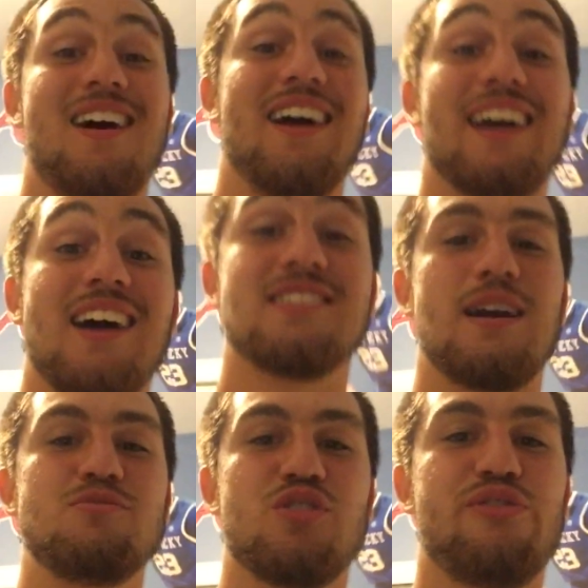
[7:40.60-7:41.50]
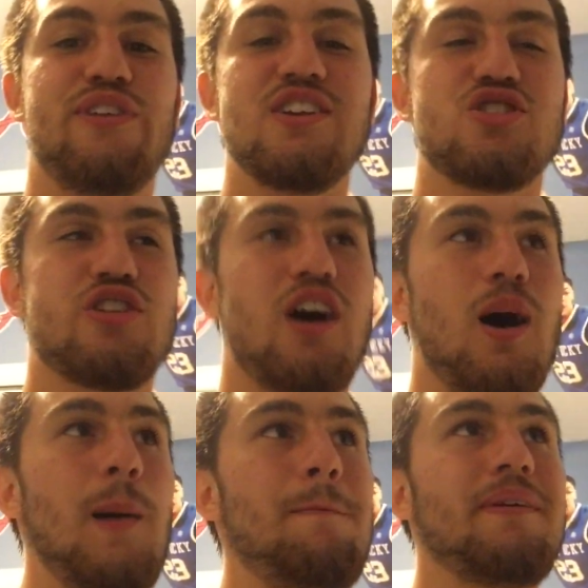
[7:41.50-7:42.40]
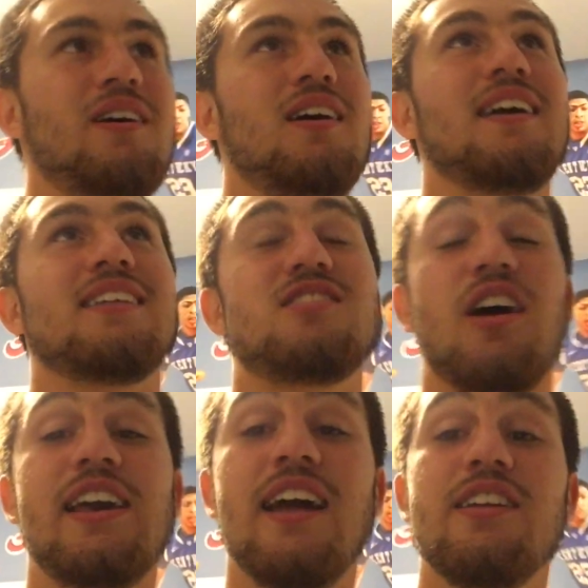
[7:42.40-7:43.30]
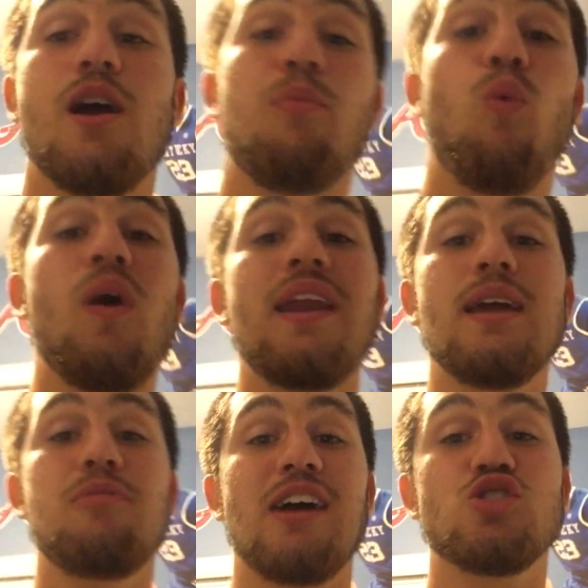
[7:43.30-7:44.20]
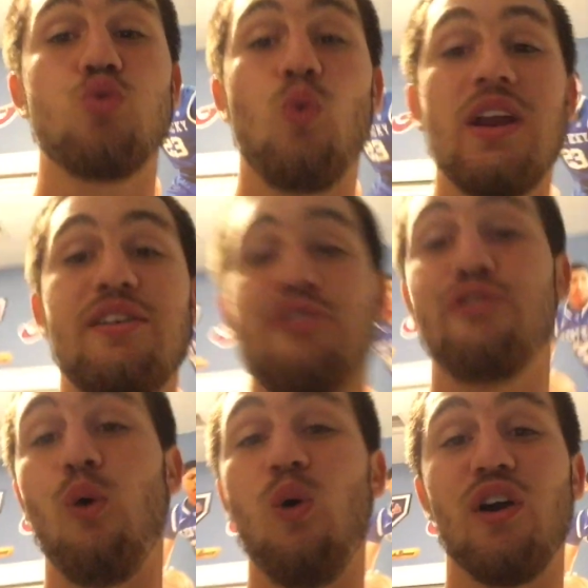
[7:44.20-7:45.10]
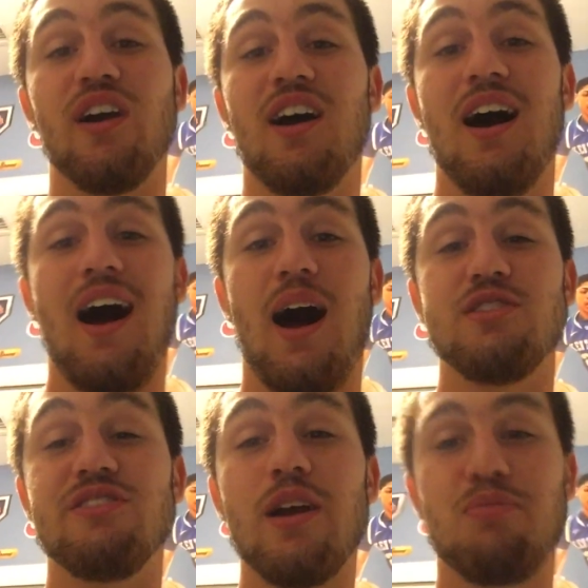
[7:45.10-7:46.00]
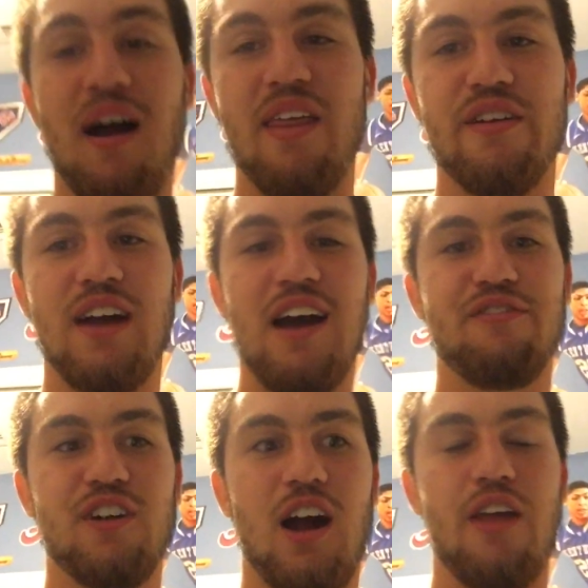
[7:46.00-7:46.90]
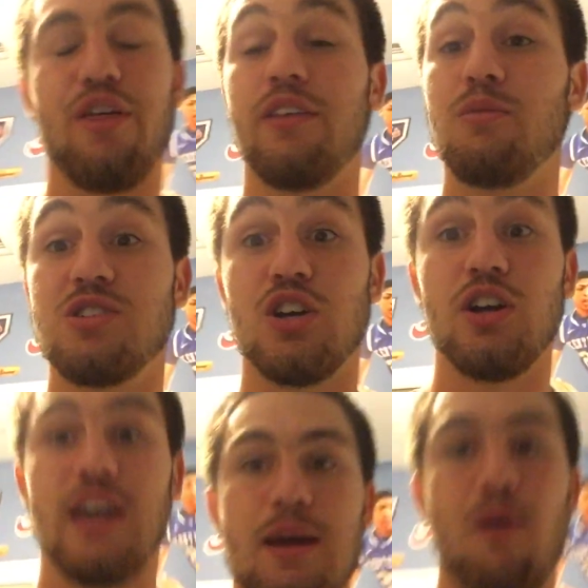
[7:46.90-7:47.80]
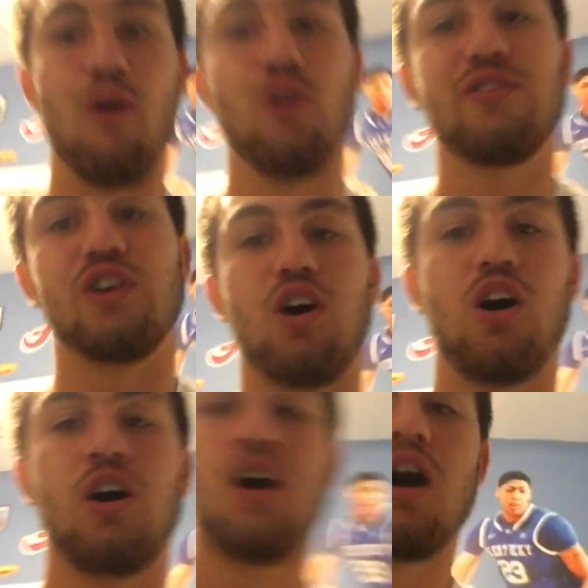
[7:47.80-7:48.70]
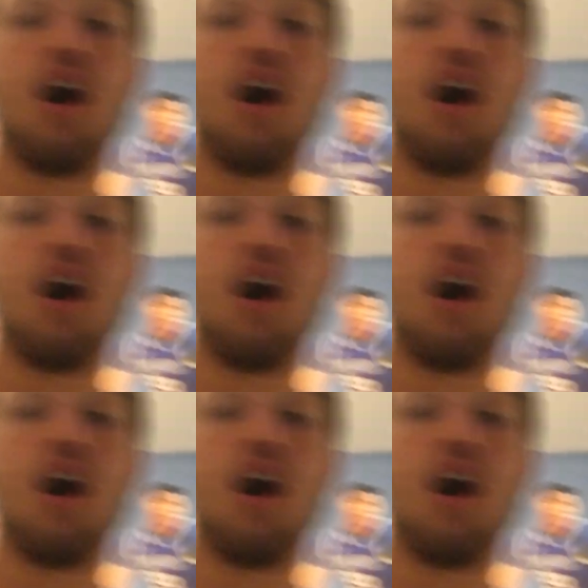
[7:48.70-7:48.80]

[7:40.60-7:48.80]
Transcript: Hey guys, game just finished up. Kentucky ended up winning by 24. I was very proud of their effort. I thought it was a good game overall.